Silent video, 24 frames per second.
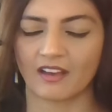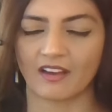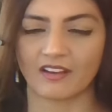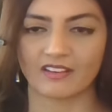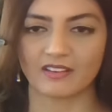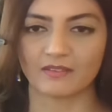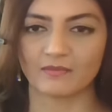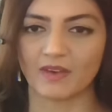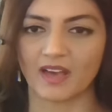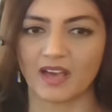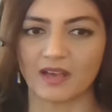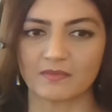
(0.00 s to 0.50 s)

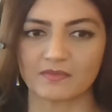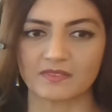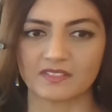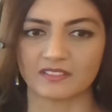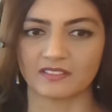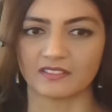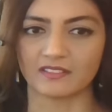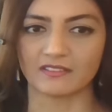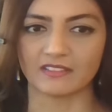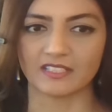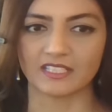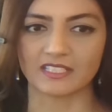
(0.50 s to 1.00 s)
I am
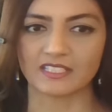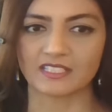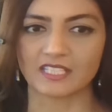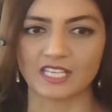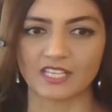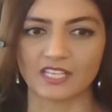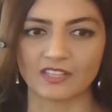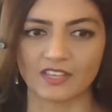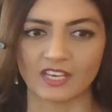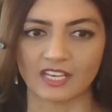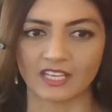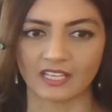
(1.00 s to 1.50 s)
absolutely
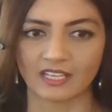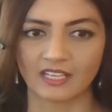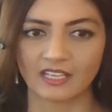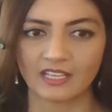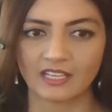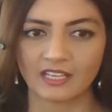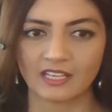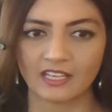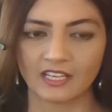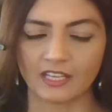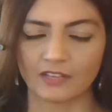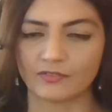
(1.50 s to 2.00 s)
seething.
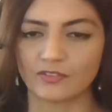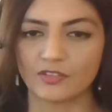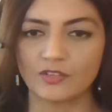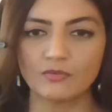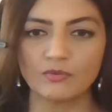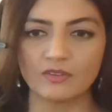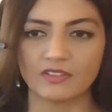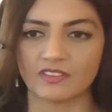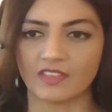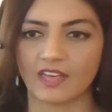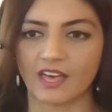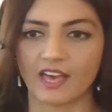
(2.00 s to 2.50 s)
If
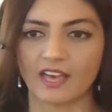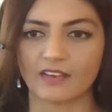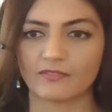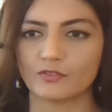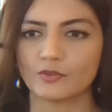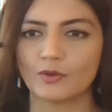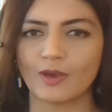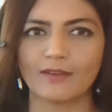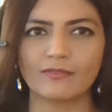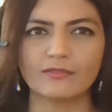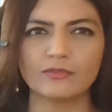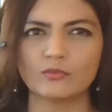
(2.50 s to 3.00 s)
you were there,
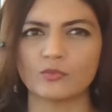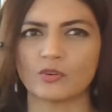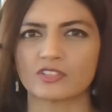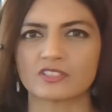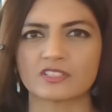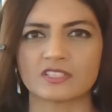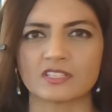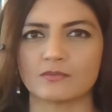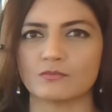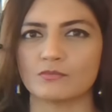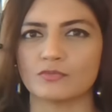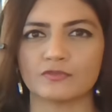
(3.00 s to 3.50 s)
if you ever
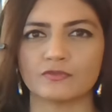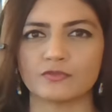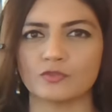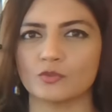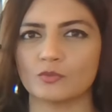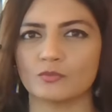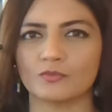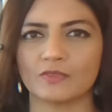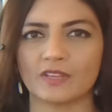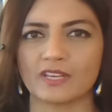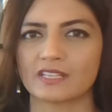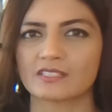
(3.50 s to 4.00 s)
watched him
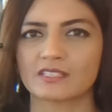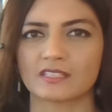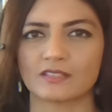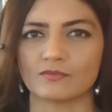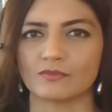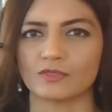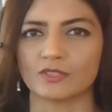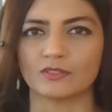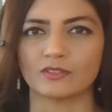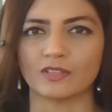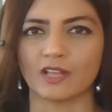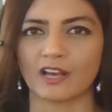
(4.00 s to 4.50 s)
perform this
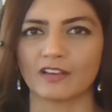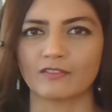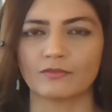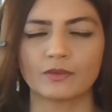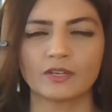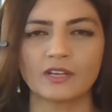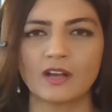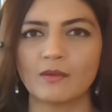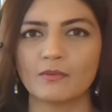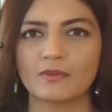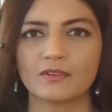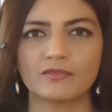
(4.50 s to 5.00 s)
in real life,
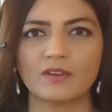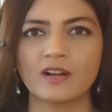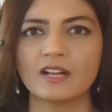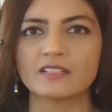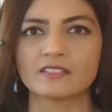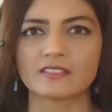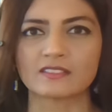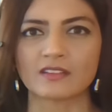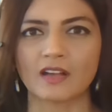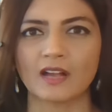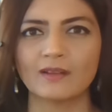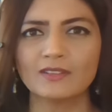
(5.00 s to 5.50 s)
we can't be
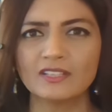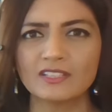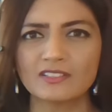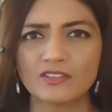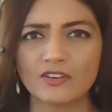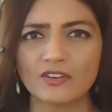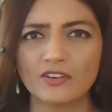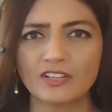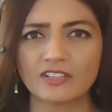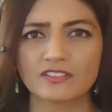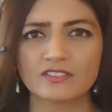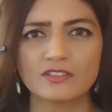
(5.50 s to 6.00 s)
friends. I'm really
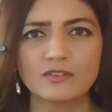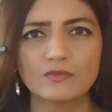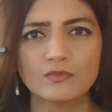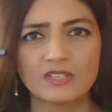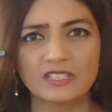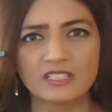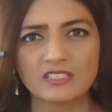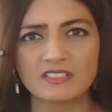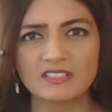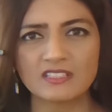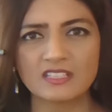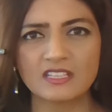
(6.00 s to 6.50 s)
sorry because you
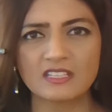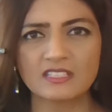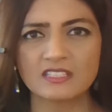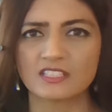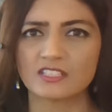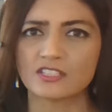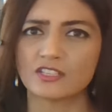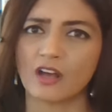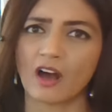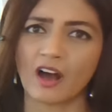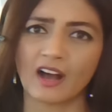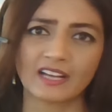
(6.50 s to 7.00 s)
witnessed this
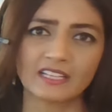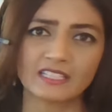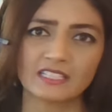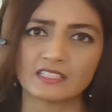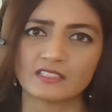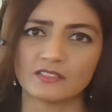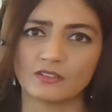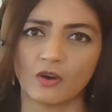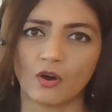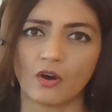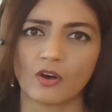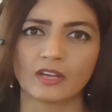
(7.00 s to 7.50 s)
and I
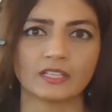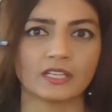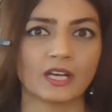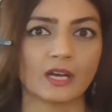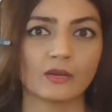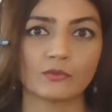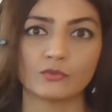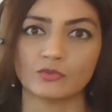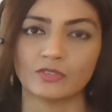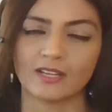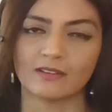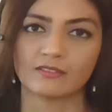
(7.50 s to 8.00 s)
did not, and
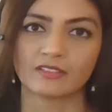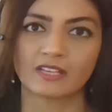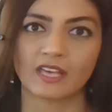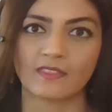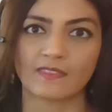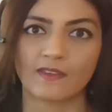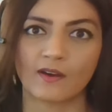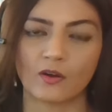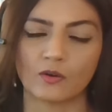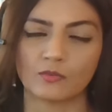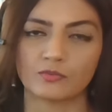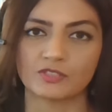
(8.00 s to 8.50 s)
I will never
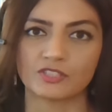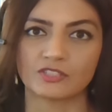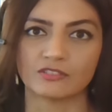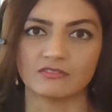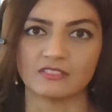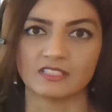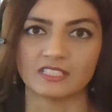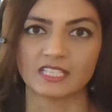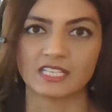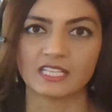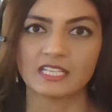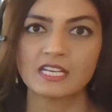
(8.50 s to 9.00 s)
get that
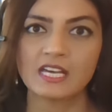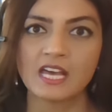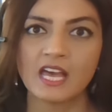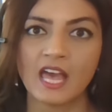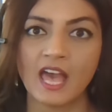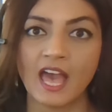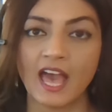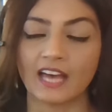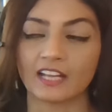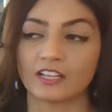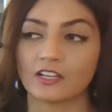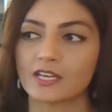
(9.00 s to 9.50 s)
opportunity.
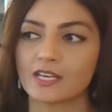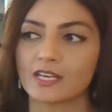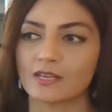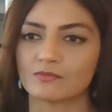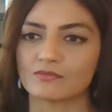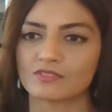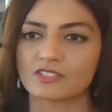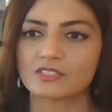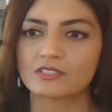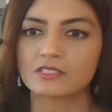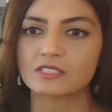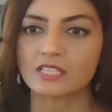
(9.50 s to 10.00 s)
And I
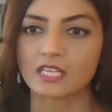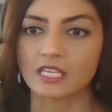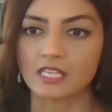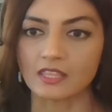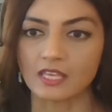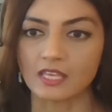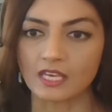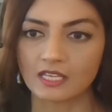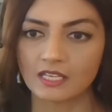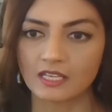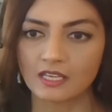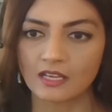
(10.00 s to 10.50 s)
am
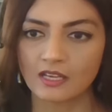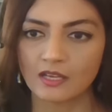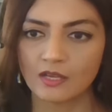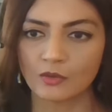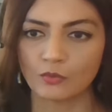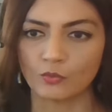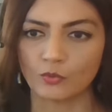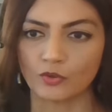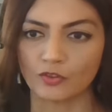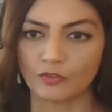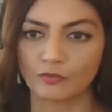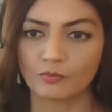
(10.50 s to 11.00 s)
seething
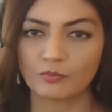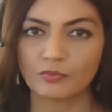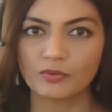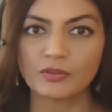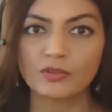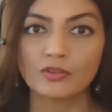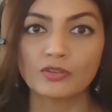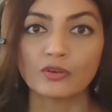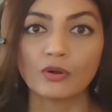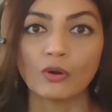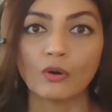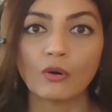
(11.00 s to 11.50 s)
with
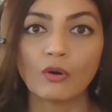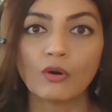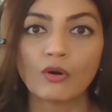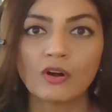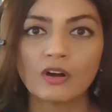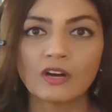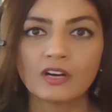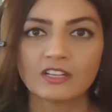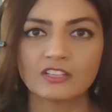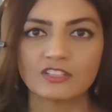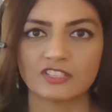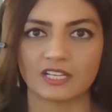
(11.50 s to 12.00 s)
pure
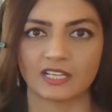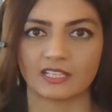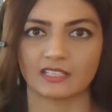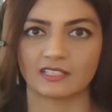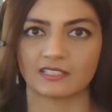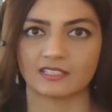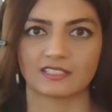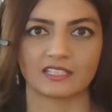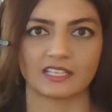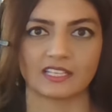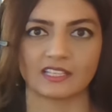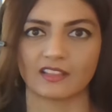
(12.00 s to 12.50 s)

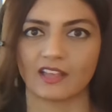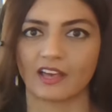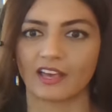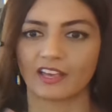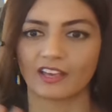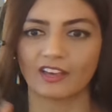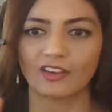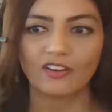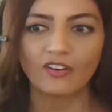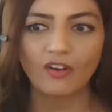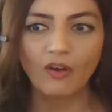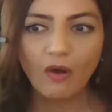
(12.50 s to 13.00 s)
jealousy. Like,